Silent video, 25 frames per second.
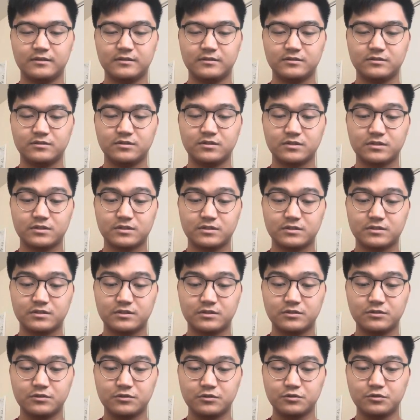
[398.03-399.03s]
just
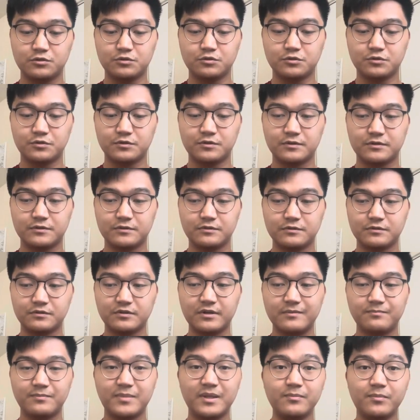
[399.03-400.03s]
to
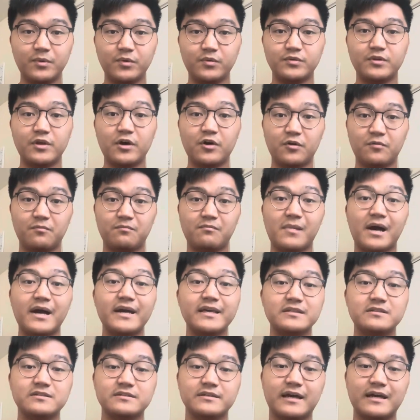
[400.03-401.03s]
let people know my
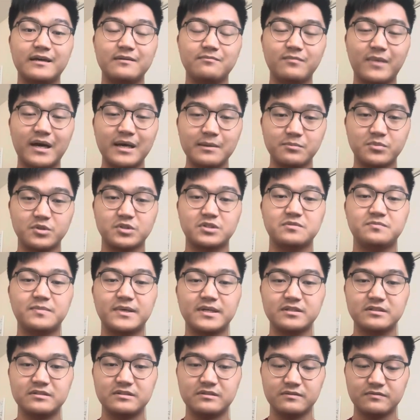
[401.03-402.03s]
side, my
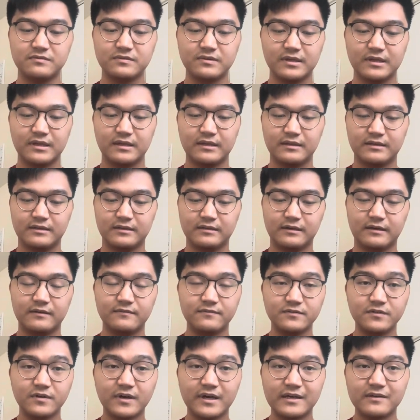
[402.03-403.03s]
perspective of
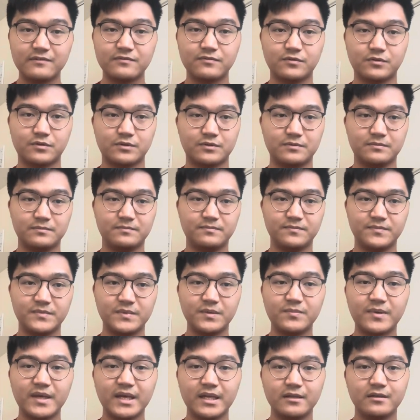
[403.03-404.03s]
life, or
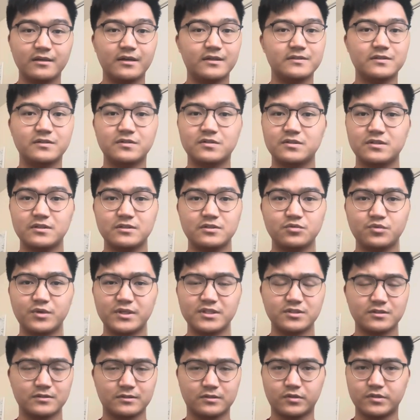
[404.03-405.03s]
depending on the
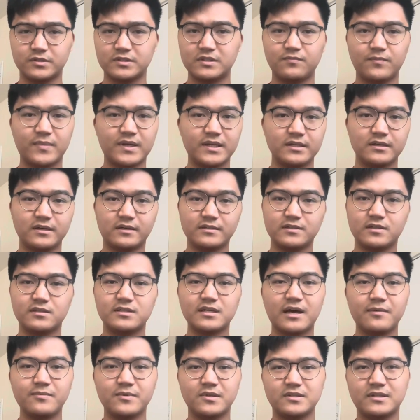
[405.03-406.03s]
situation or depending on the
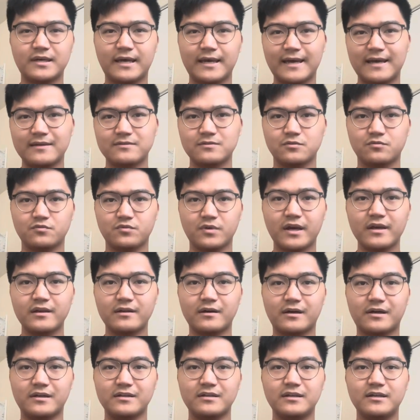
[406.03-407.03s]
topic that I had to write
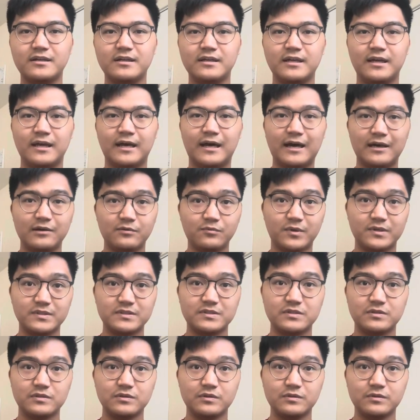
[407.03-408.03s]
on, I want
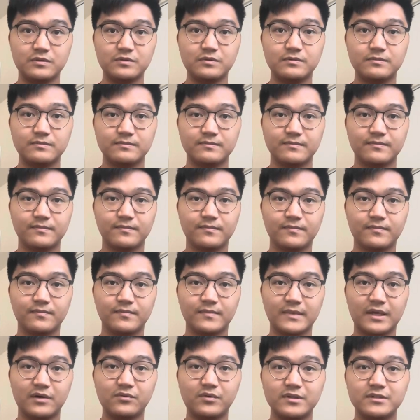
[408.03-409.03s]
to
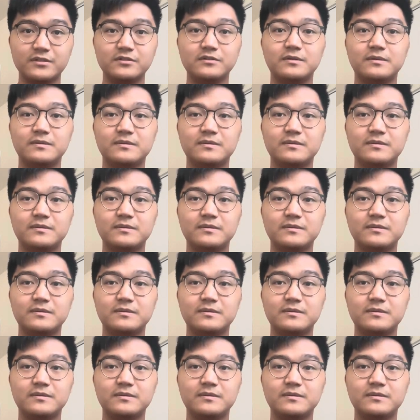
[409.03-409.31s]
I want